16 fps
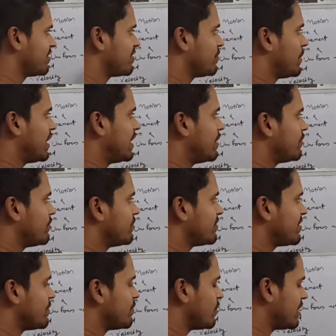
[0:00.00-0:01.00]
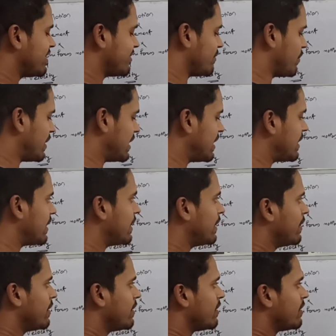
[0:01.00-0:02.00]
Speed symbol is
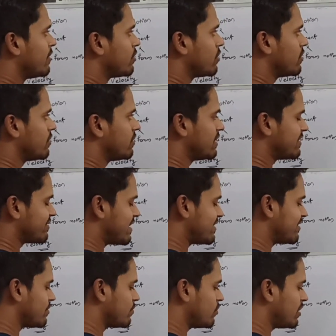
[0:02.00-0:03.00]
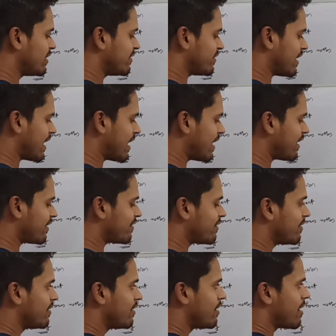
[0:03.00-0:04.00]
V, distance symbol is
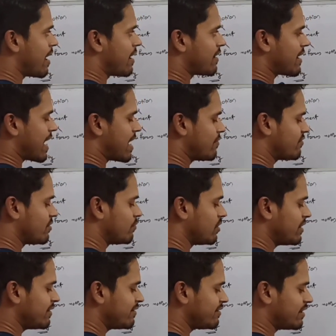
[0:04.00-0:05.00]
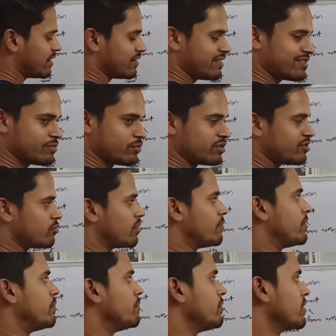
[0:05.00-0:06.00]
S, and time symbol is T. This much you
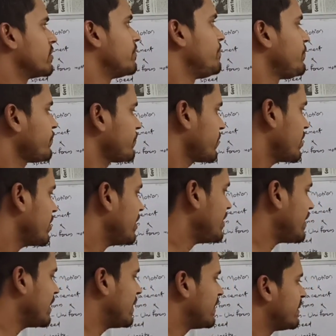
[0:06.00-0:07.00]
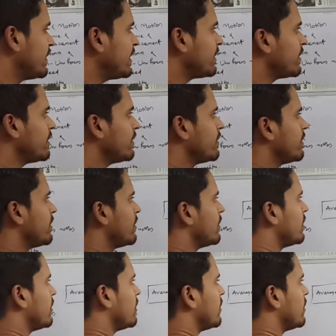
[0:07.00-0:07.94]
remember. Then